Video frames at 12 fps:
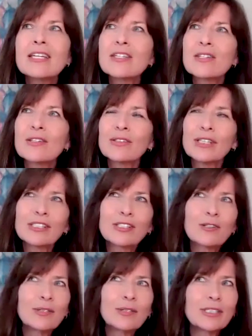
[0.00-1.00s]
So let's
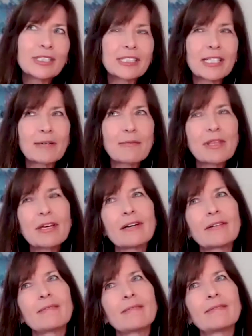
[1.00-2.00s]
go into some of
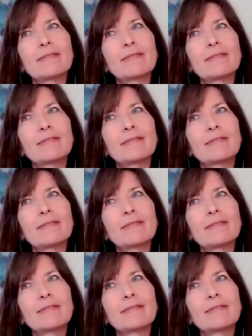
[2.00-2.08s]
the